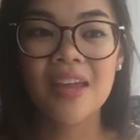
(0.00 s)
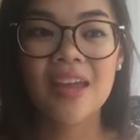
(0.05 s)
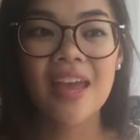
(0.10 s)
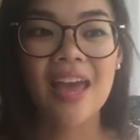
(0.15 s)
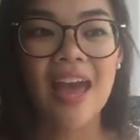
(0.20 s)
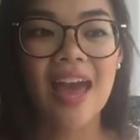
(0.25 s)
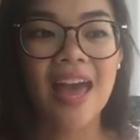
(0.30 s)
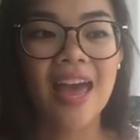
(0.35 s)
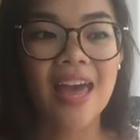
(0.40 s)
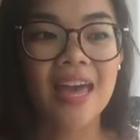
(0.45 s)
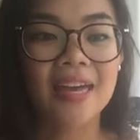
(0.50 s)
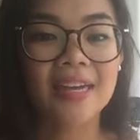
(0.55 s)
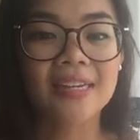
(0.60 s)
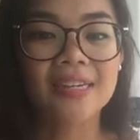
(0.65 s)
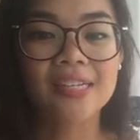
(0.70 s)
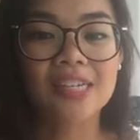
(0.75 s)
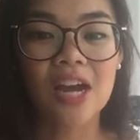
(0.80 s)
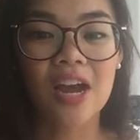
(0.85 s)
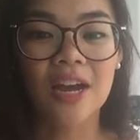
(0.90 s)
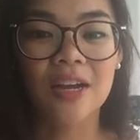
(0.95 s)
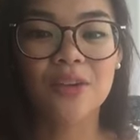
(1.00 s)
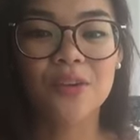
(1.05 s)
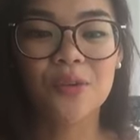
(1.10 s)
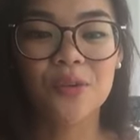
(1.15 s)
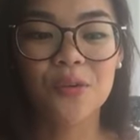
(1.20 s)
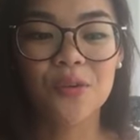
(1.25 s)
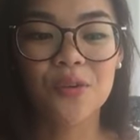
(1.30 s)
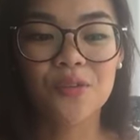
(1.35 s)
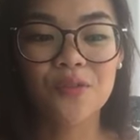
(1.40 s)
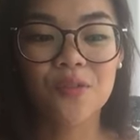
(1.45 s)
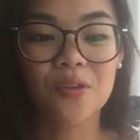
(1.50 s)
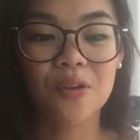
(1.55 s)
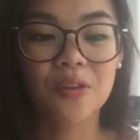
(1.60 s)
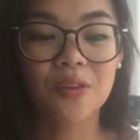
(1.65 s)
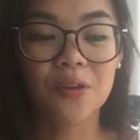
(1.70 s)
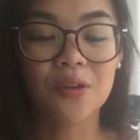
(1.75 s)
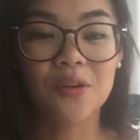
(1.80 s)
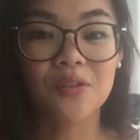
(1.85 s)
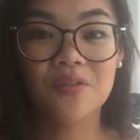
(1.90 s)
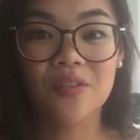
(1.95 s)
And I know for a lot
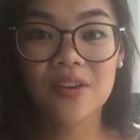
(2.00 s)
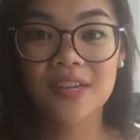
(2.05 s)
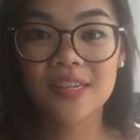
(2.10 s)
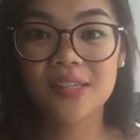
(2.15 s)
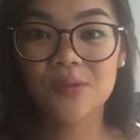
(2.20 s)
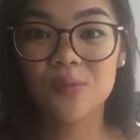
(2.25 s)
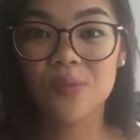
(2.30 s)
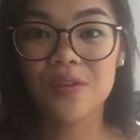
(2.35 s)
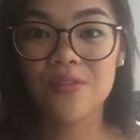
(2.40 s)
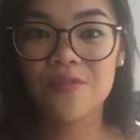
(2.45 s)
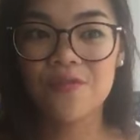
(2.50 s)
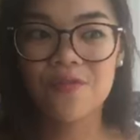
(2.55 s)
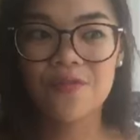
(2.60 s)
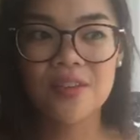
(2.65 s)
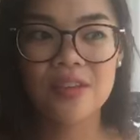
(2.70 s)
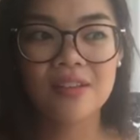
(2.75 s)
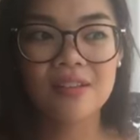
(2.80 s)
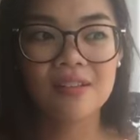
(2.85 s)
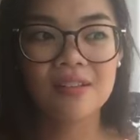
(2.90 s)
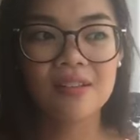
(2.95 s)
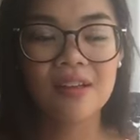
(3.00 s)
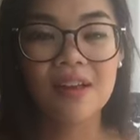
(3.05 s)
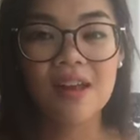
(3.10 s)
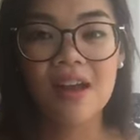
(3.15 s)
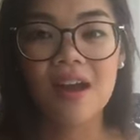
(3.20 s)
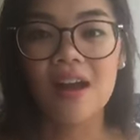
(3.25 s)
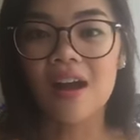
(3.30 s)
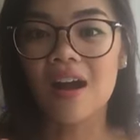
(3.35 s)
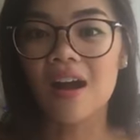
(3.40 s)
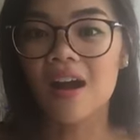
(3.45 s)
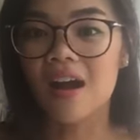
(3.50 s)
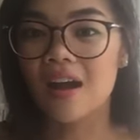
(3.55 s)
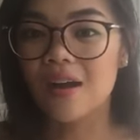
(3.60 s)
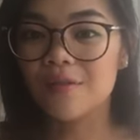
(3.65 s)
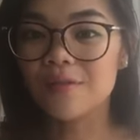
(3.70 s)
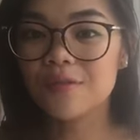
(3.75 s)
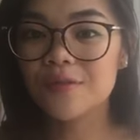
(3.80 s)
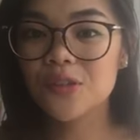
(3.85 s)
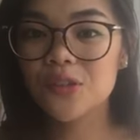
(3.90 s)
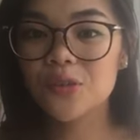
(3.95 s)
of us, we feel
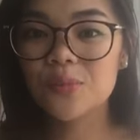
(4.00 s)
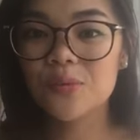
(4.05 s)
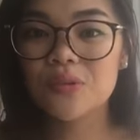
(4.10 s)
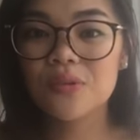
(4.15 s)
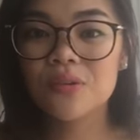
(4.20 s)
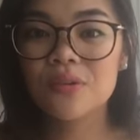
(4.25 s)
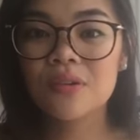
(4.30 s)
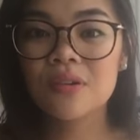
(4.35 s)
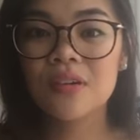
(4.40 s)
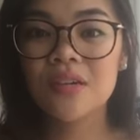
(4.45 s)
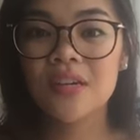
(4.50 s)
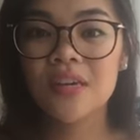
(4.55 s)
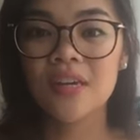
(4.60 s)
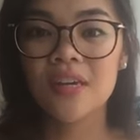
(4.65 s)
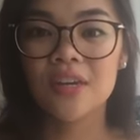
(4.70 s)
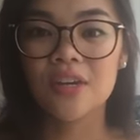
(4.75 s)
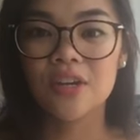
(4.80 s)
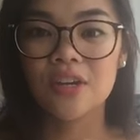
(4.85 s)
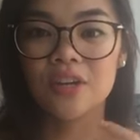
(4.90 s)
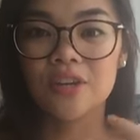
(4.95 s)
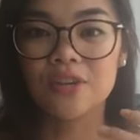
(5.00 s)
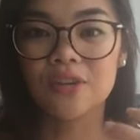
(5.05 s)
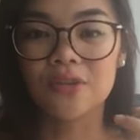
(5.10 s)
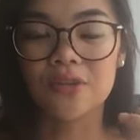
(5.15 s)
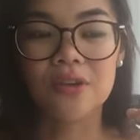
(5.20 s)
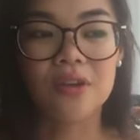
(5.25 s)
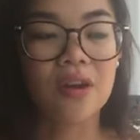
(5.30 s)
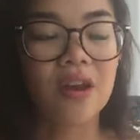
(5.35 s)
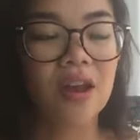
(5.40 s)
uncomfortable, you know,